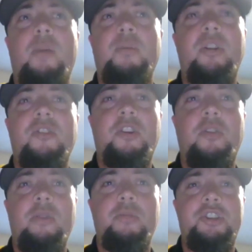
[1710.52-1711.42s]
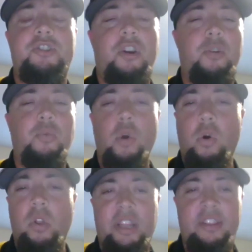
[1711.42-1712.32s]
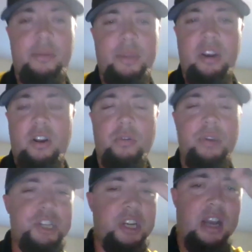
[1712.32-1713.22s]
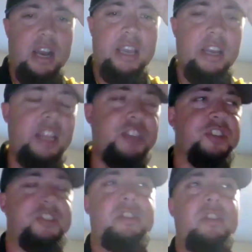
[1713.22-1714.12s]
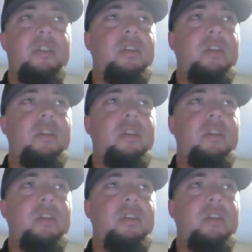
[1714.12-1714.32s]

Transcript: a couple of years ago that was just on a roll. He ended up being an all-region guy, and he just,